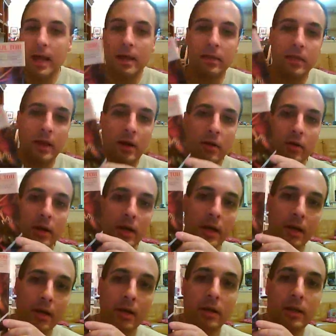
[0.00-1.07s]
and
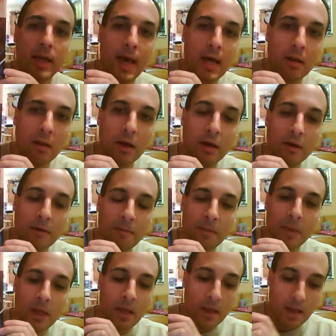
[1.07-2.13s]
their catalog.
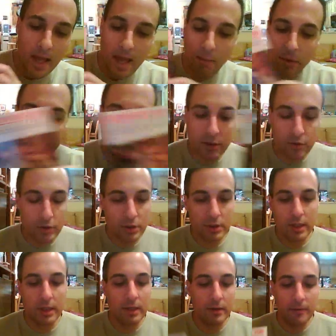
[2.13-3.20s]
And what's
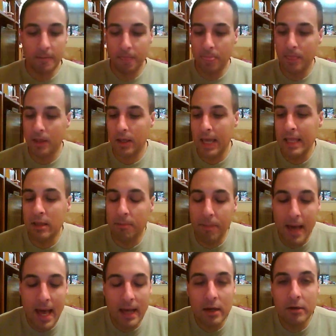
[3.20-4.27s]
interesting, in the
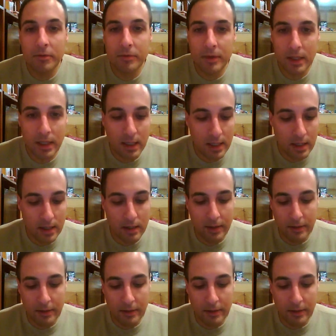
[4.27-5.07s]
back of the